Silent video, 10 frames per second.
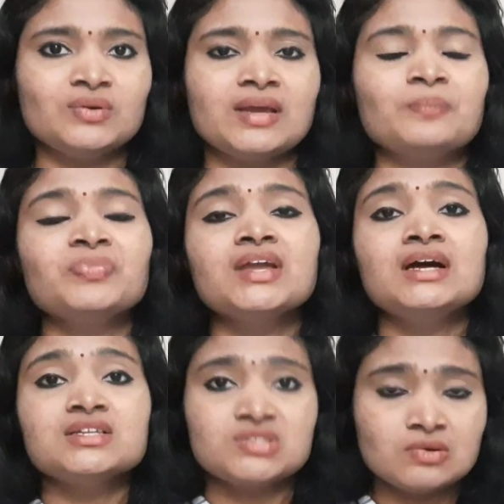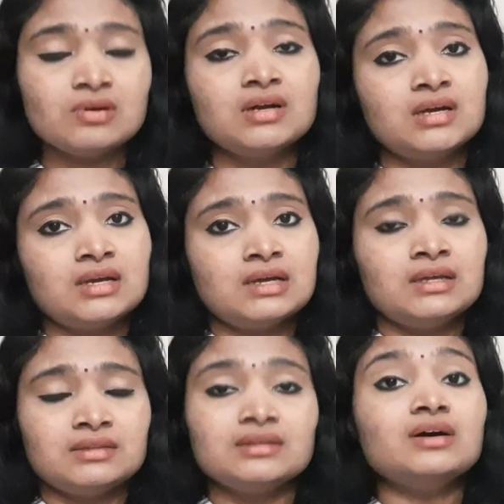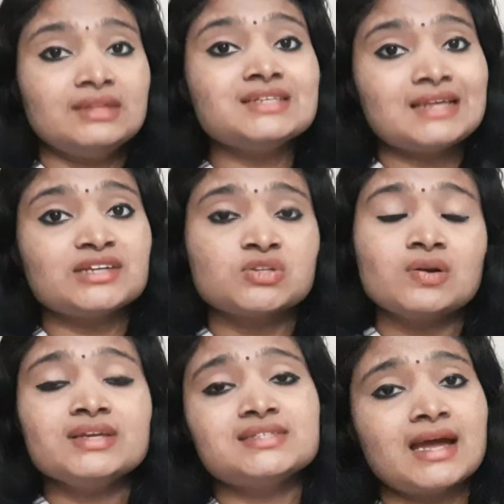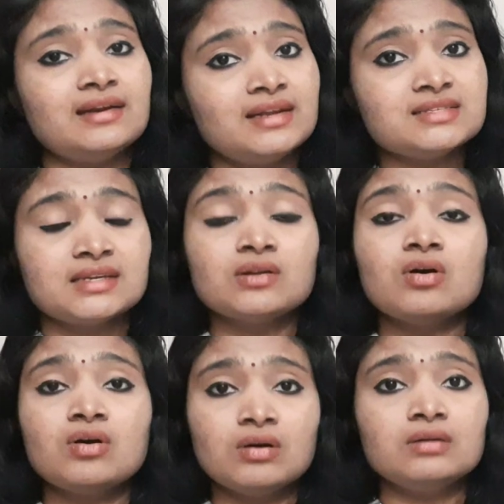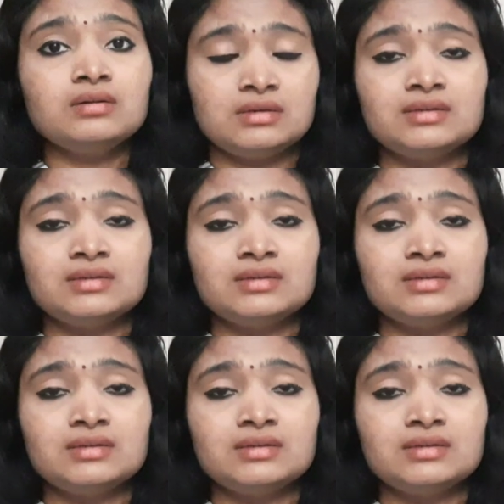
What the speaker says: Okay, so these electronics candidates can all